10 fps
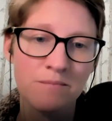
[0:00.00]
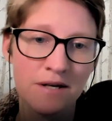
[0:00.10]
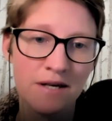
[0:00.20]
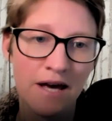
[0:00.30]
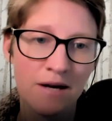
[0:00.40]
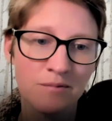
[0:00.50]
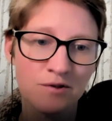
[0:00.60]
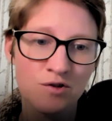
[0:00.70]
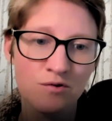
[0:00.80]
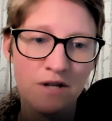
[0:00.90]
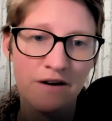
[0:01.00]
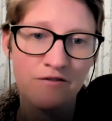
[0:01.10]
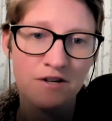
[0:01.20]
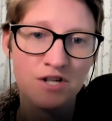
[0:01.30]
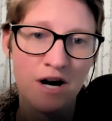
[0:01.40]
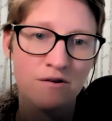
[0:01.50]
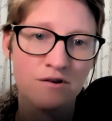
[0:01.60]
be able to leverage our